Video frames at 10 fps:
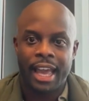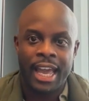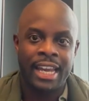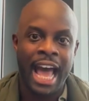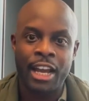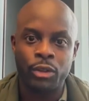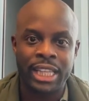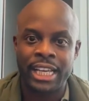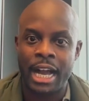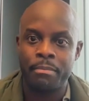And I don't
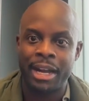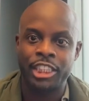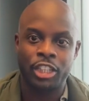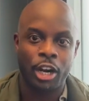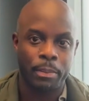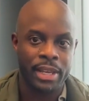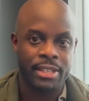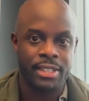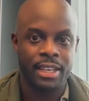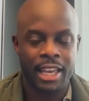think I'm my
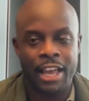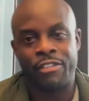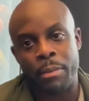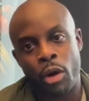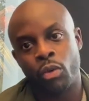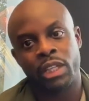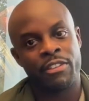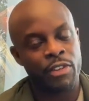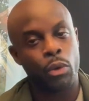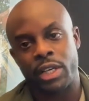sharpest if I'm only
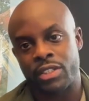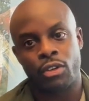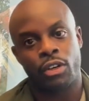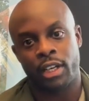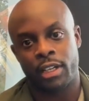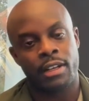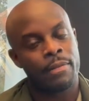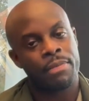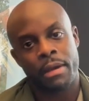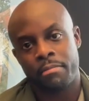focused on
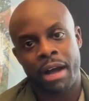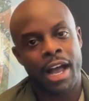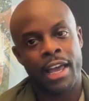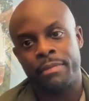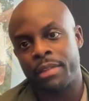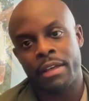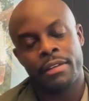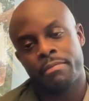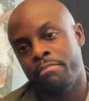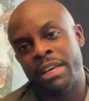my
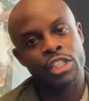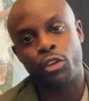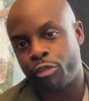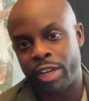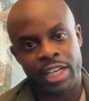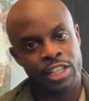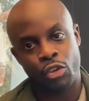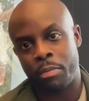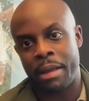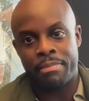mental fitness
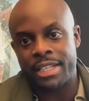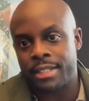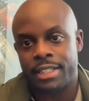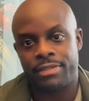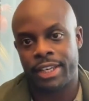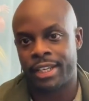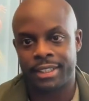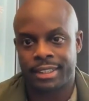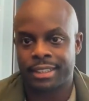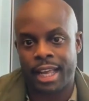or my business
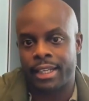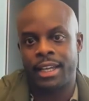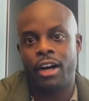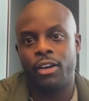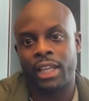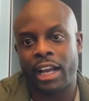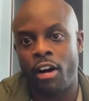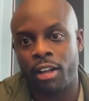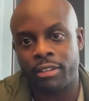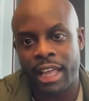fitness. It's like, no, like
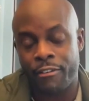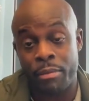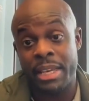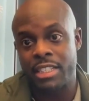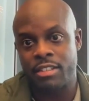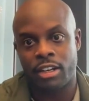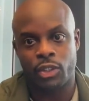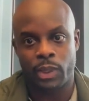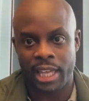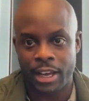all of that for me
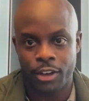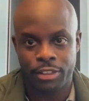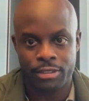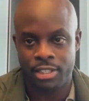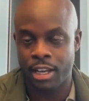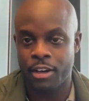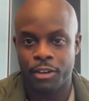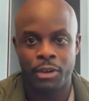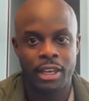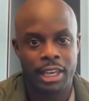starts with health.
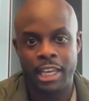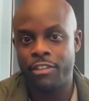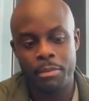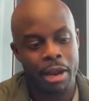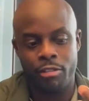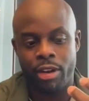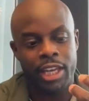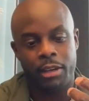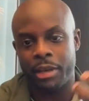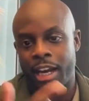So even my
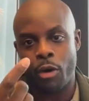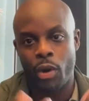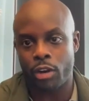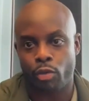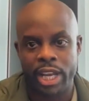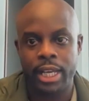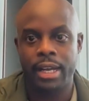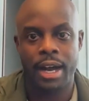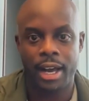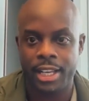ring, man, I wear Ring
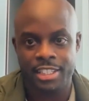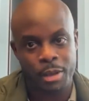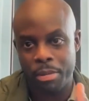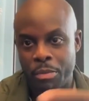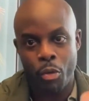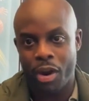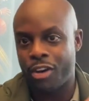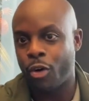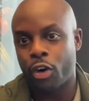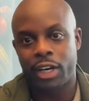Con. Some people wear
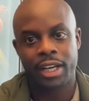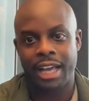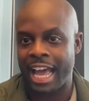Aura.